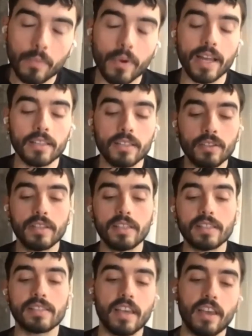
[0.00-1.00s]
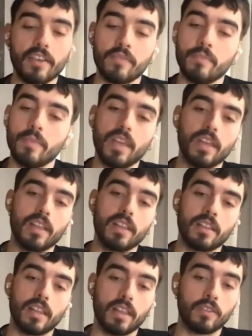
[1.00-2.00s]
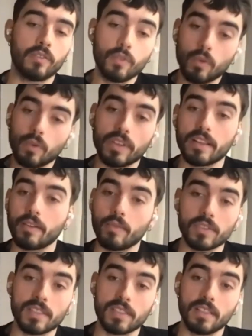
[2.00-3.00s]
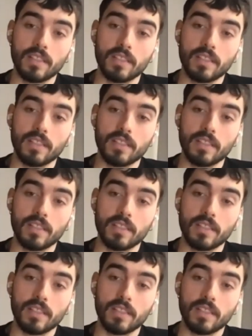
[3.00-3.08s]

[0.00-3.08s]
but actually this gave me the tool that I was